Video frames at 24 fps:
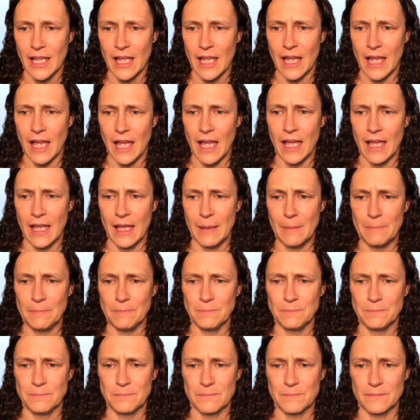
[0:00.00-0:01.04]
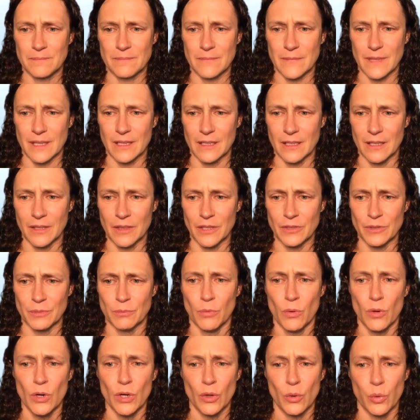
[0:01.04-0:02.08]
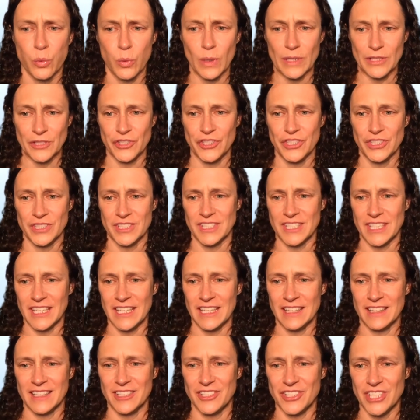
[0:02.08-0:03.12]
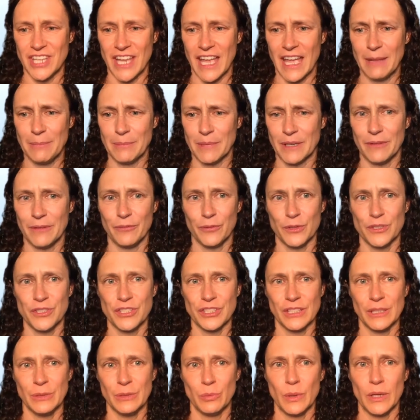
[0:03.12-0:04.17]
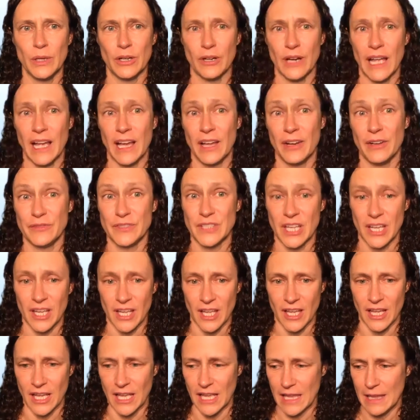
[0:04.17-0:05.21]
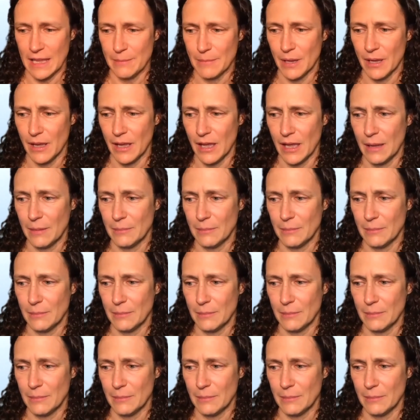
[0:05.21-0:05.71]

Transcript: um, there's more questions in the chat, but unfortunately we are out of time.